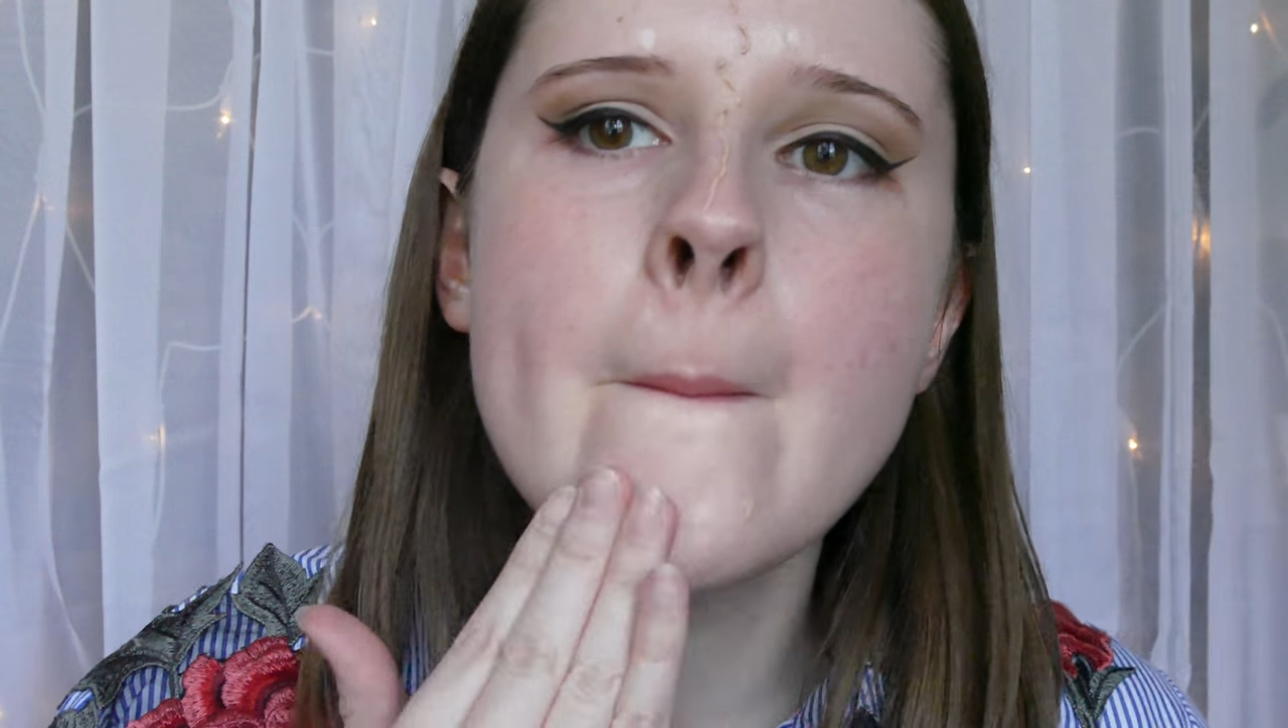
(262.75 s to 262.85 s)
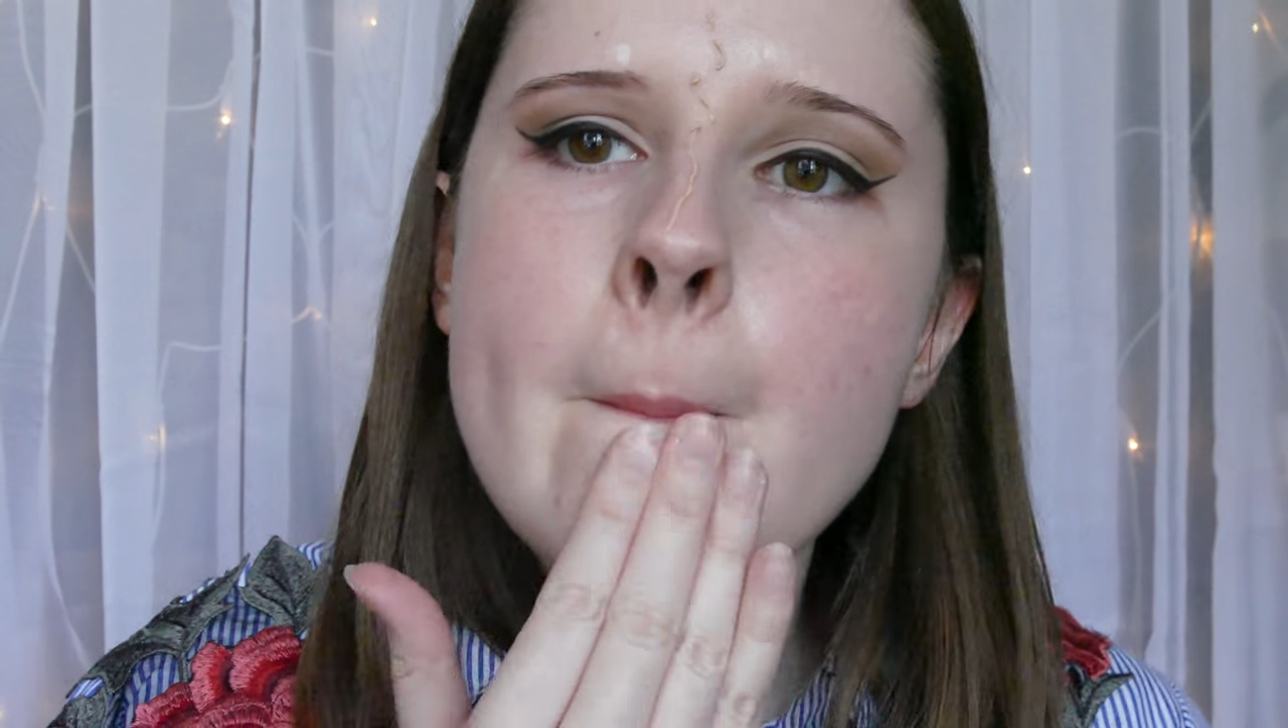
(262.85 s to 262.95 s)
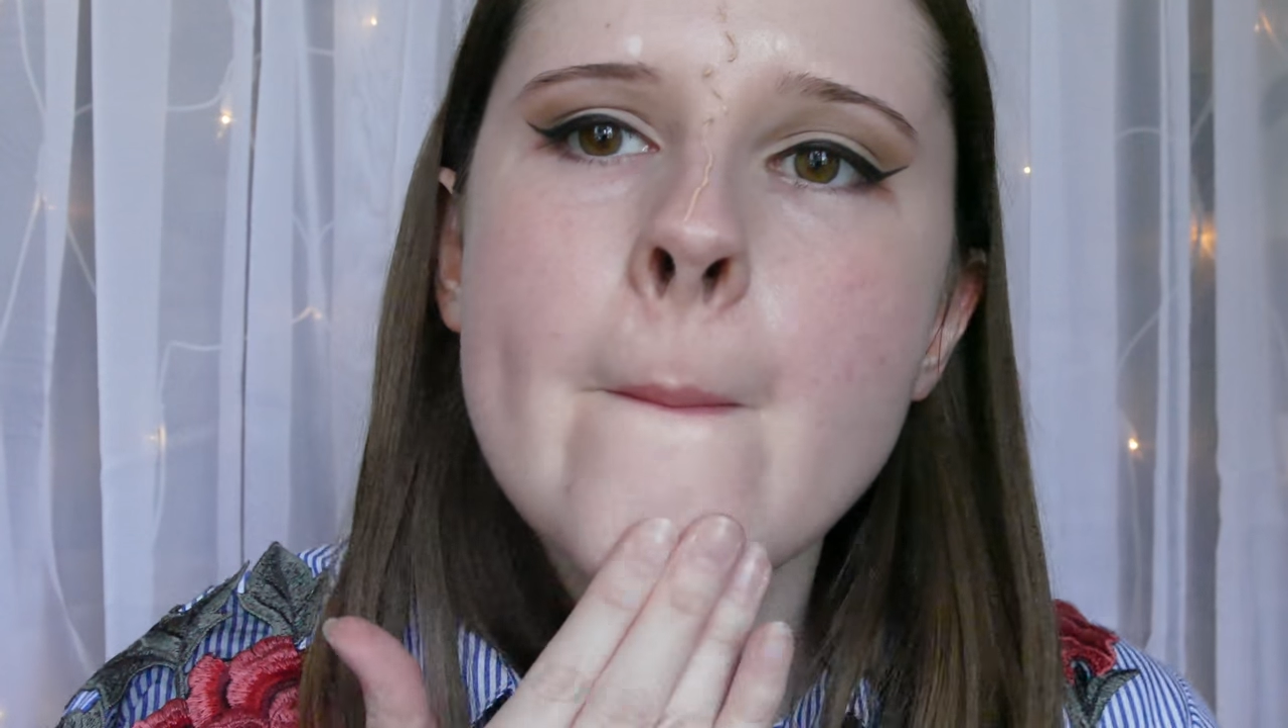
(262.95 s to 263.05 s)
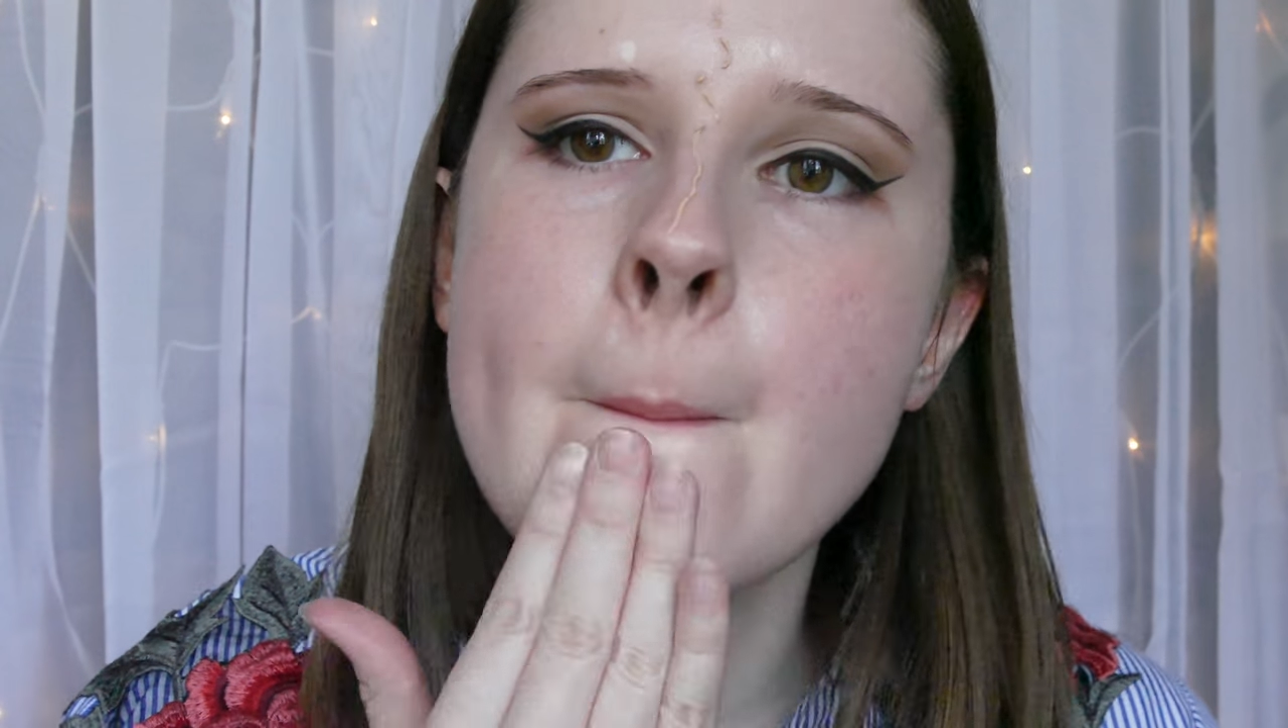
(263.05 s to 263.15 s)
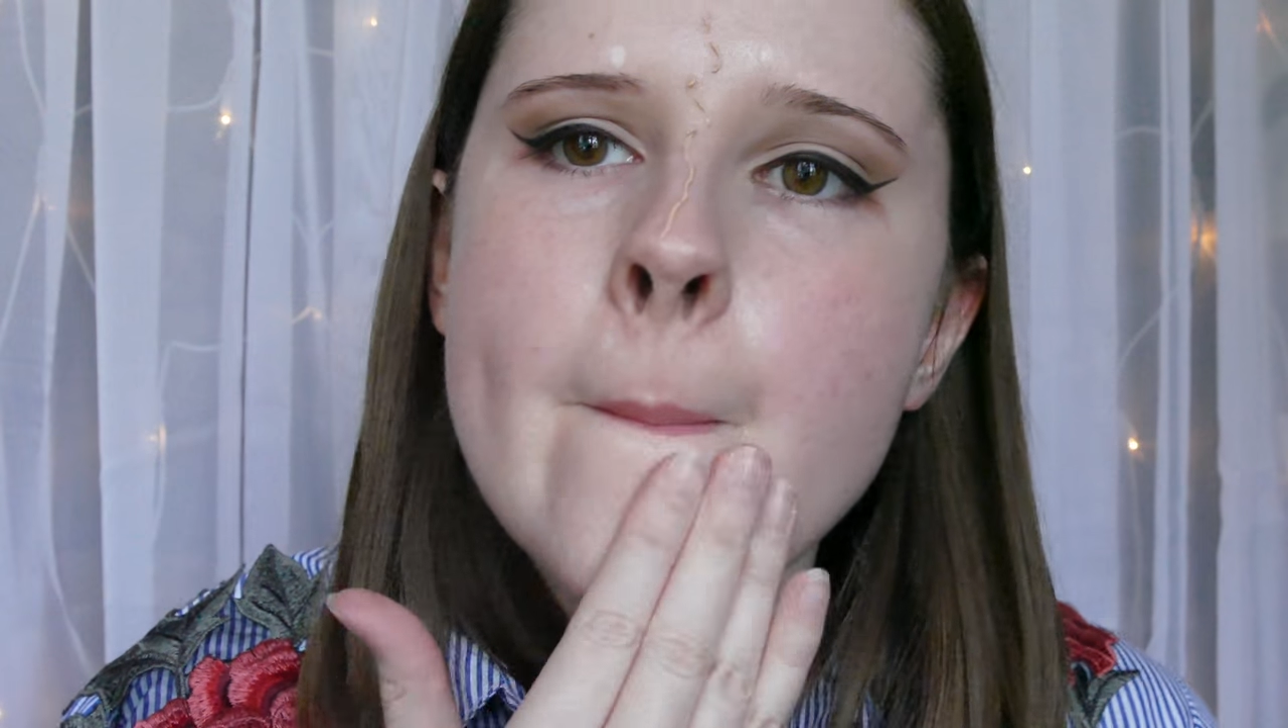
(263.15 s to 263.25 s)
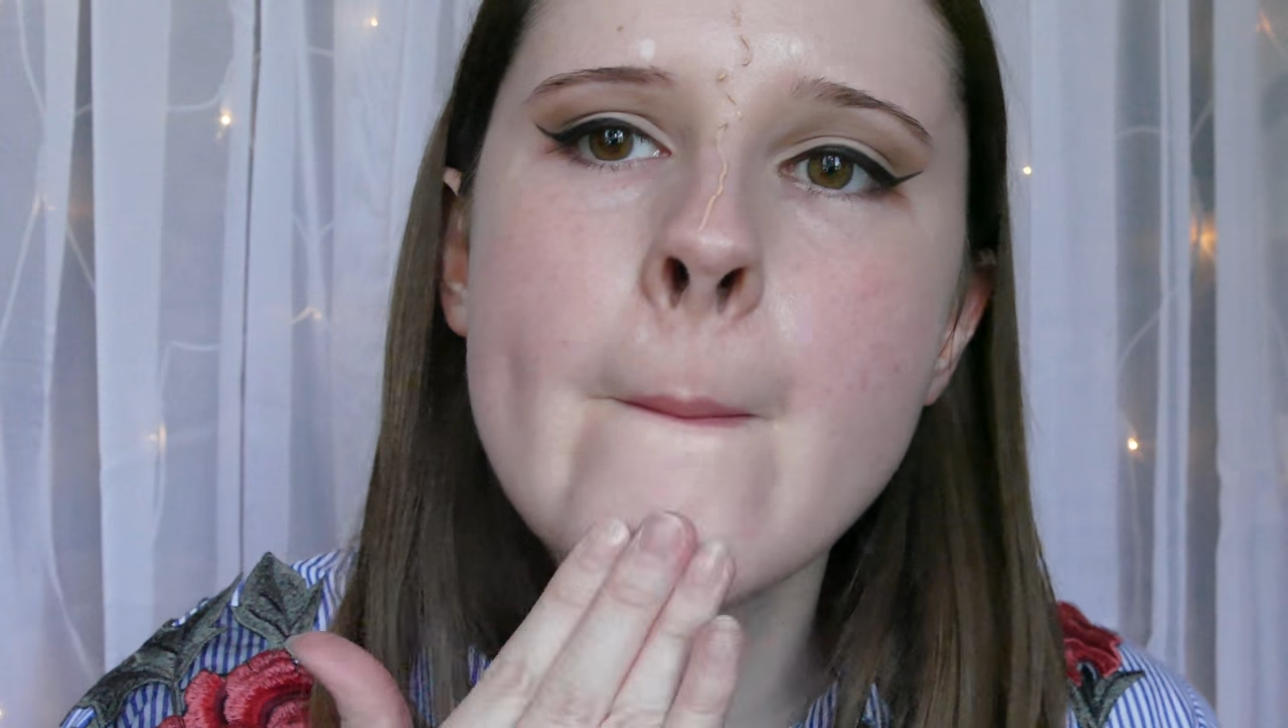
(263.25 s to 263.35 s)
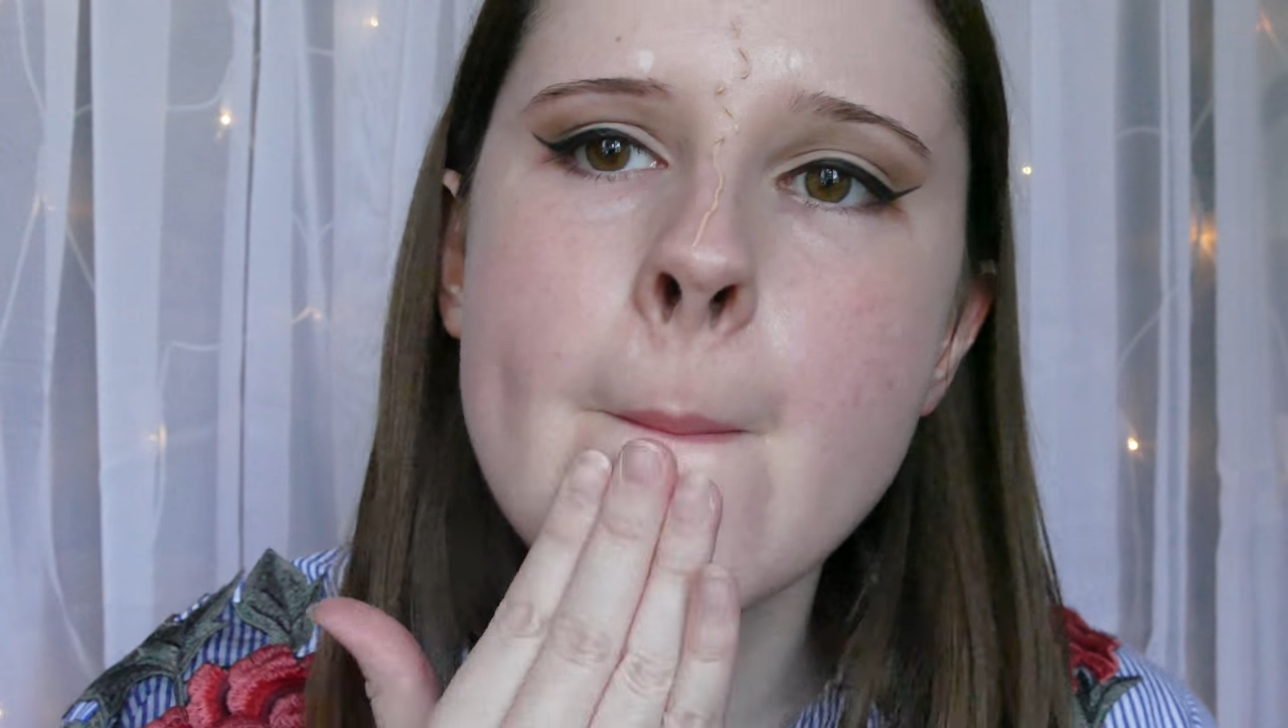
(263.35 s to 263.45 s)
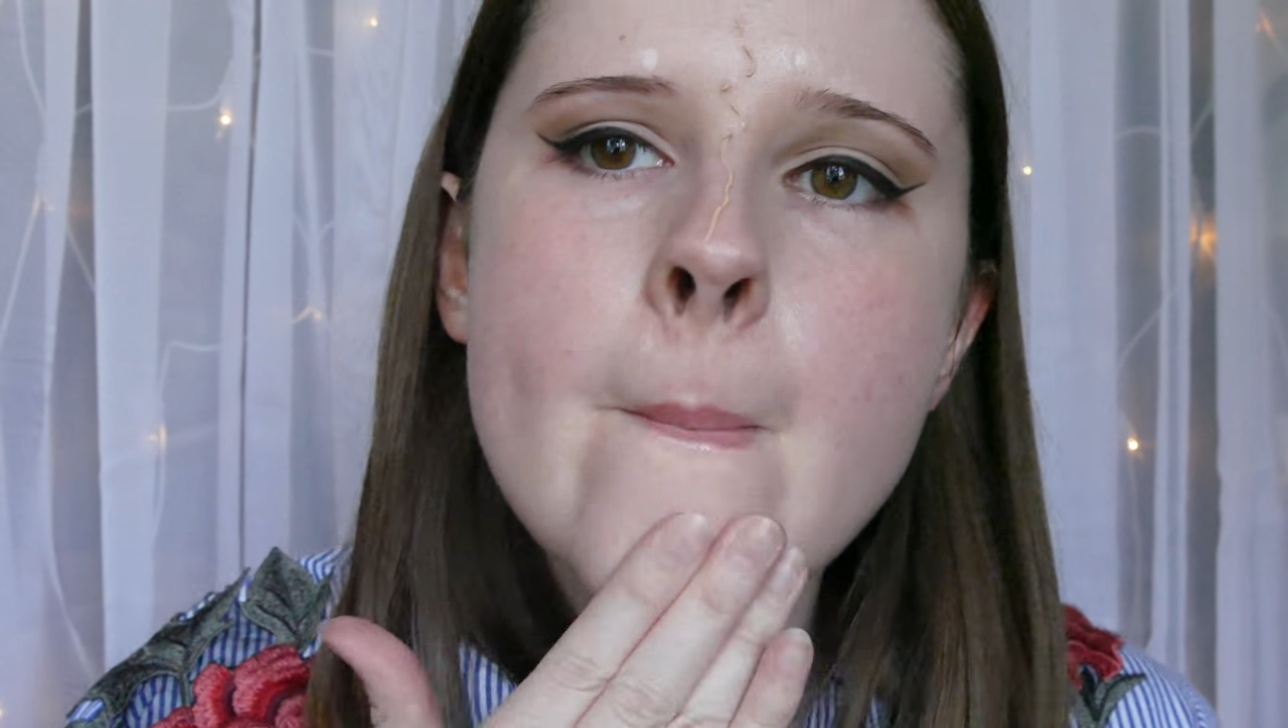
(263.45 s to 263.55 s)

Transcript: just